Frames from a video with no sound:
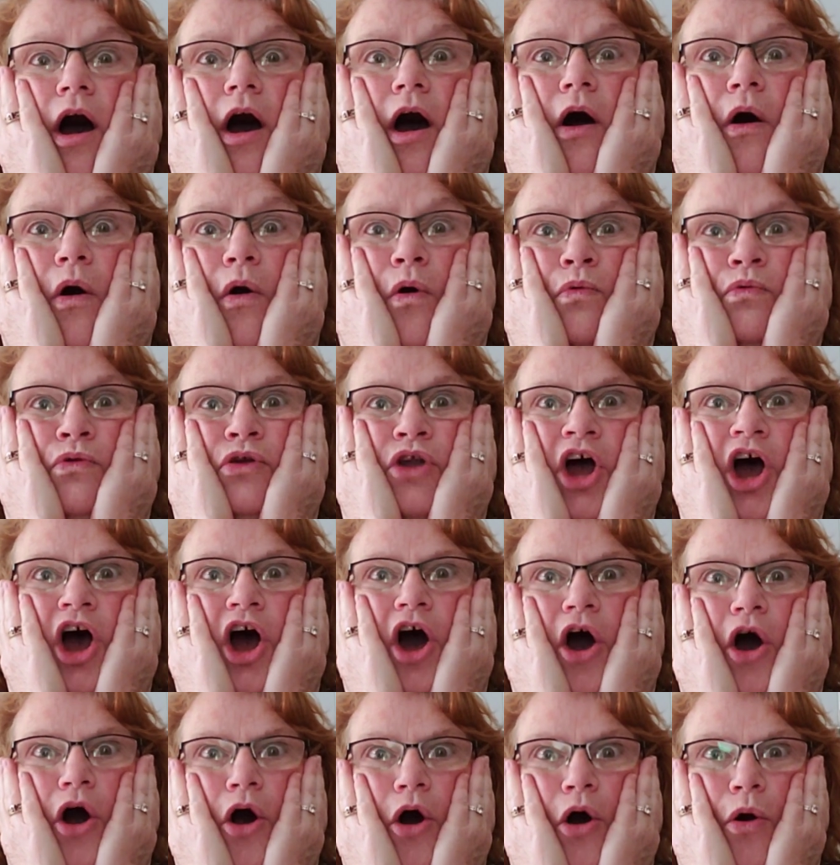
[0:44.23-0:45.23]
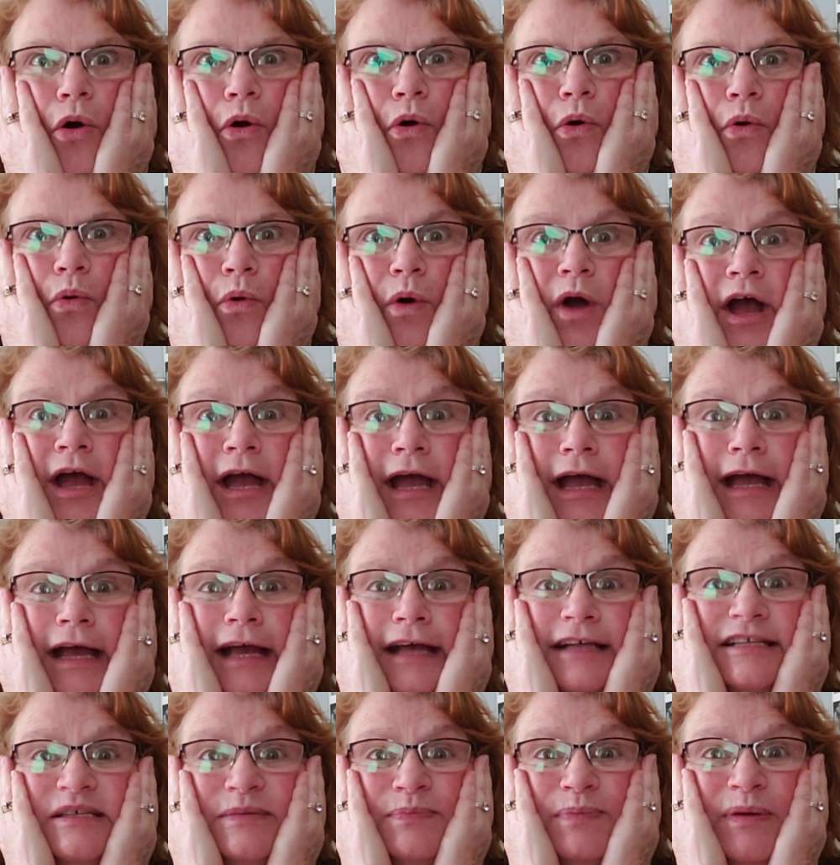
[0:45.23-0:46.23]
Oh no,
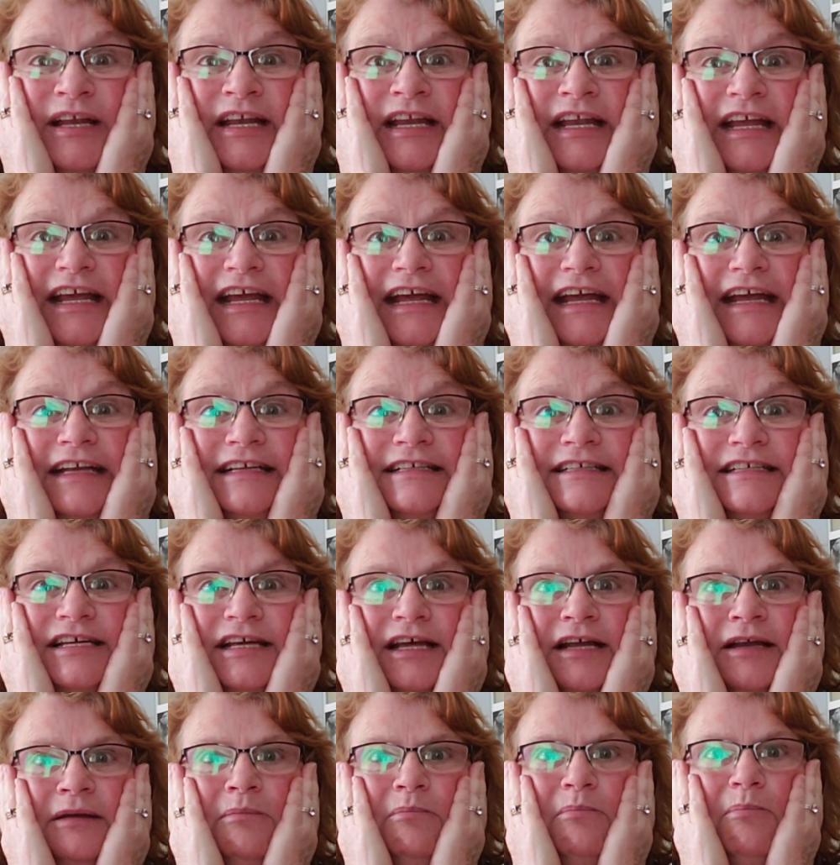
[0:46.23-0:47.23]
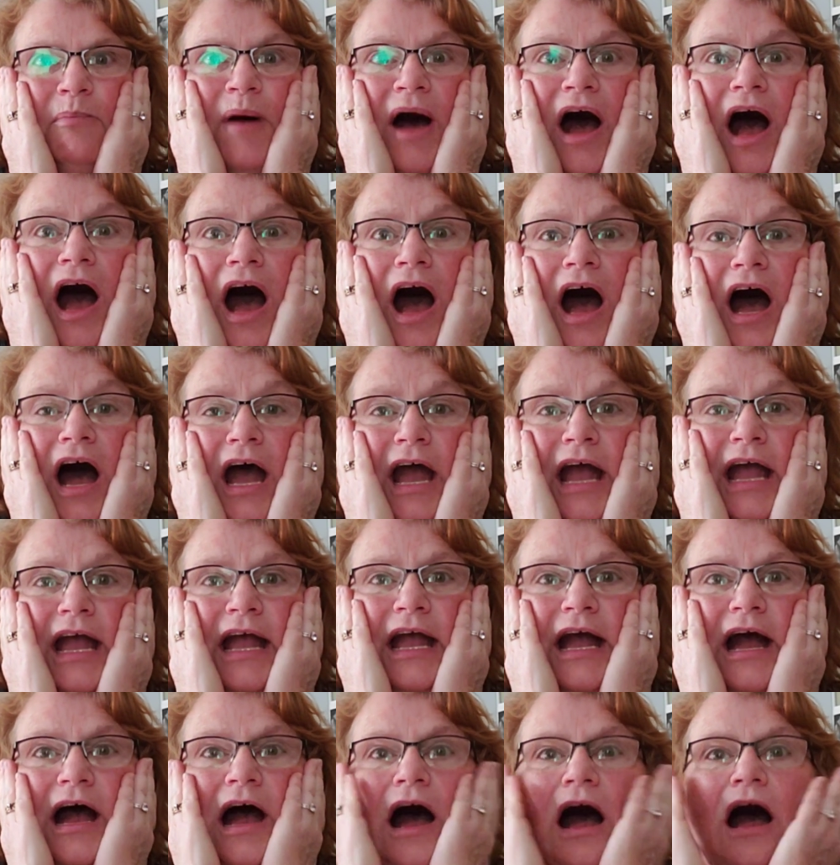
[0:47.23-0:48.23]
it's been eaten
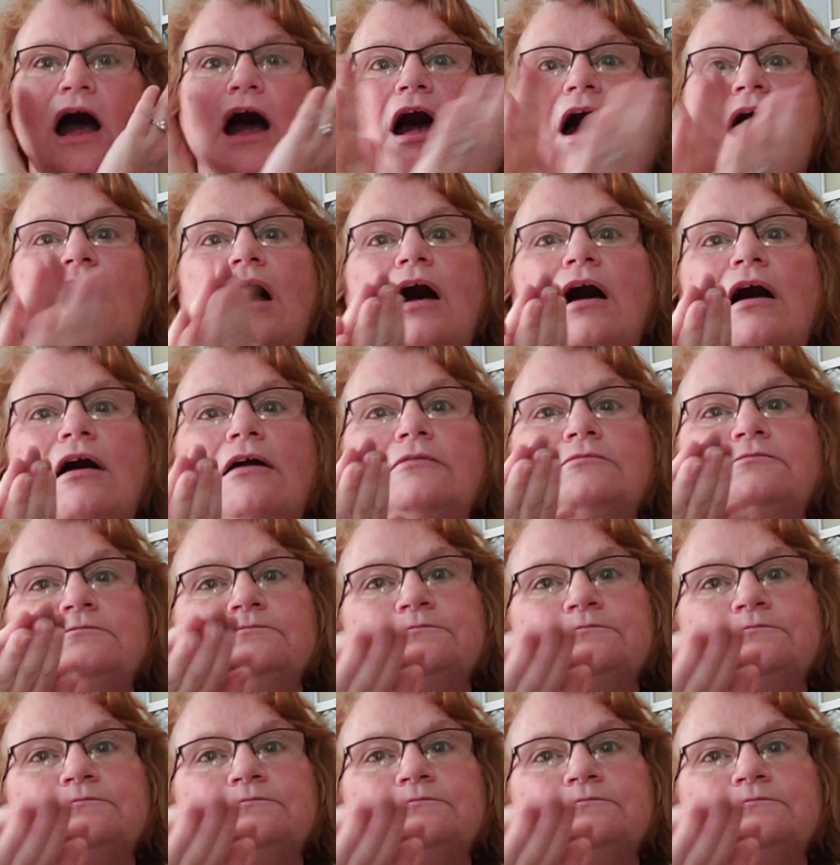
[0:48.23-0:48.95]
by a